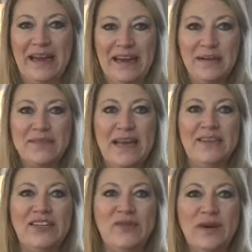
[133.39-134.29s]
And I'm
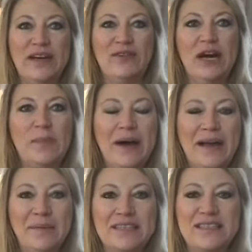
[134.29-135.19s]
telling you what, rock
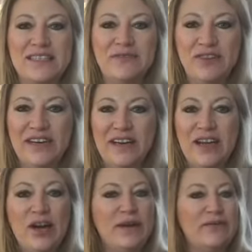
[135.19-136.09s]
bottom is different
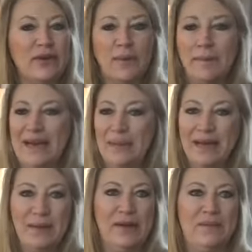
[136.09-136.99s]
for
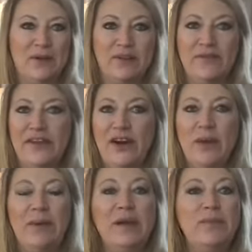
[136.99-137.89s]
many people. There
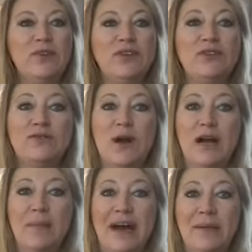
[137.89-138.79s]
are people whose
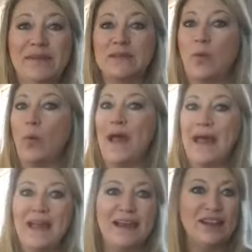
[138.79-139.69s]
rock bottom is
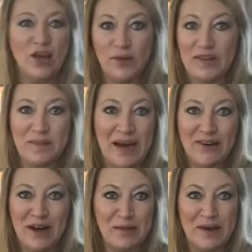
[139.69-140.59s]
way lower than my
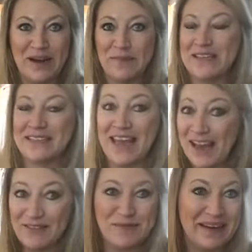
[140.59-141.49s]
rock bottom has
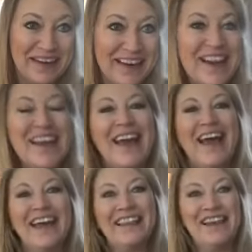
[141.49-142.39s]
ever been.
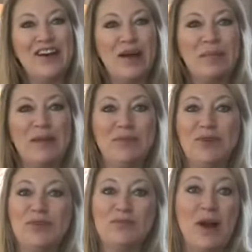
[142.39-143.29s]
And there are people
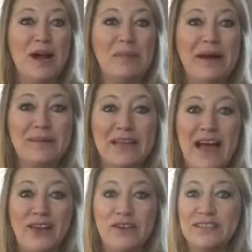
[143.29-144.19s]
whose rock bottom
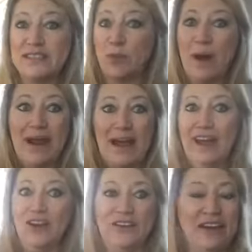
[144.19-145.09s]
tolerance is way
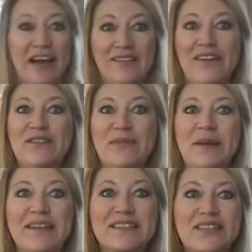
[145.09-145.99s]
higher than I've ever
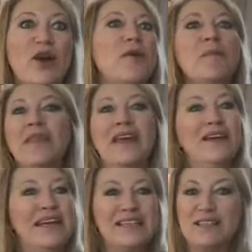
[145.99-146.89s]
been. So
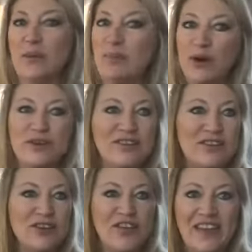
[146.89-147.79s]
it's a
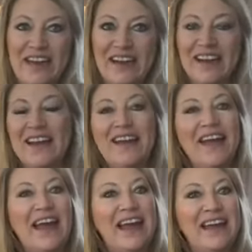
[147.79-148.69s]
personal thing.
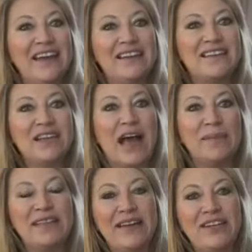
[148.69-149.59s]
And
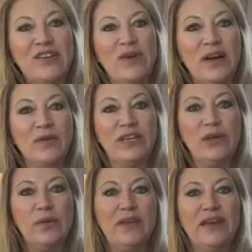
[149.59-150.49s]
I'm telling you what, when
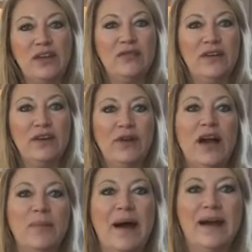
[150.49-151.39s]
you think you've hit
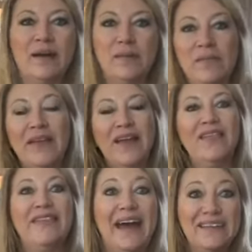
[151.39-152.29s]
rock bottom,
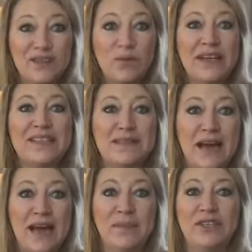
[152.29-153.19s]
that's when it's
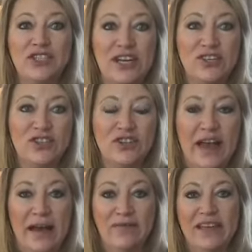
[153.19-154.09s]
time to change your
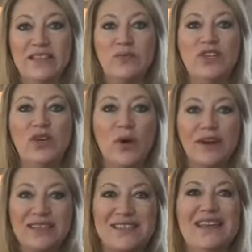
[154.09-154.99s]
life. That's when you
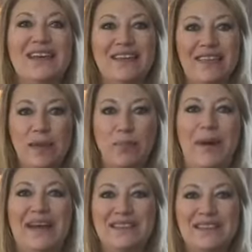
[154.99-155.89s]
are sitting in the
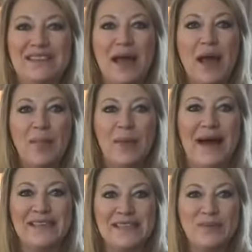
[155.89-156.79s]
best
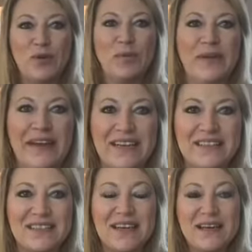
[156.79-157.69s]
possible
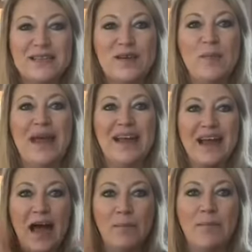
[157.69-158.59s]
place to
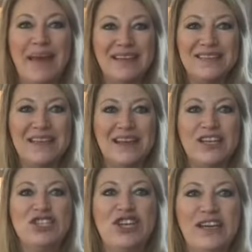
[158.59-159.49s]
make amazing
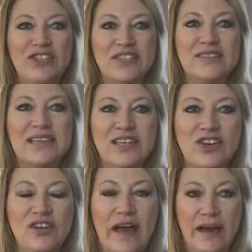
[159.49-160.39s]
changes in
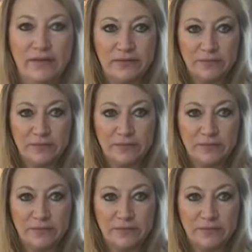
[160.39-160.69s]
your life.